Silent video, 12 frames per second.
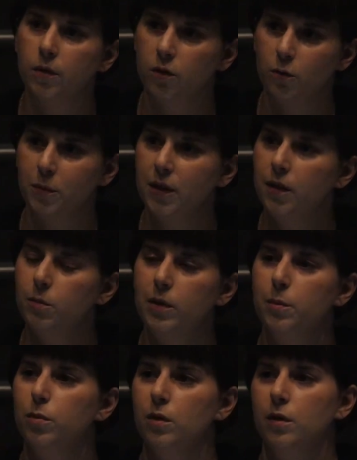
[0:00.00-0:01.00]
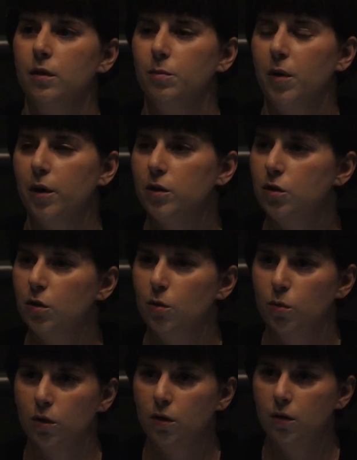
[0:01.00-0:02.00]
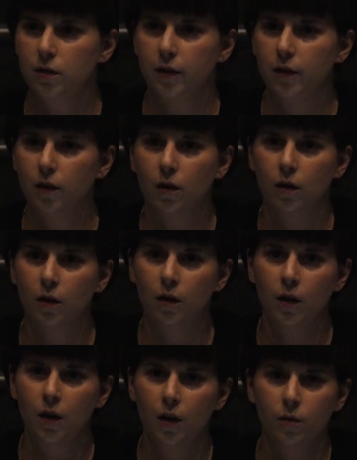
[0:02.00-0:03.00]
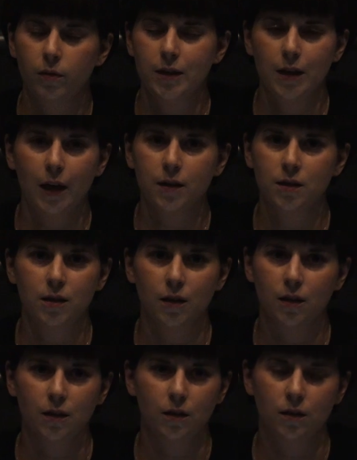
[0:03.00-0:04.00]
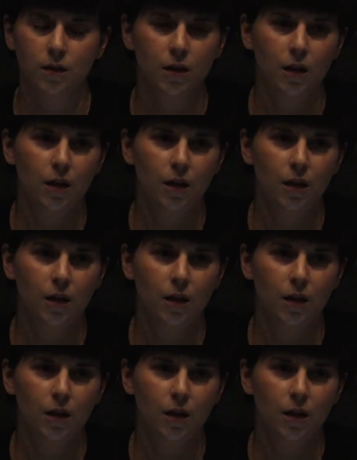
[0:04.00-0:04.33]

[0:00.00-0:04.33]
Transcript: and you're meeting people in parts of the world that are fantastic and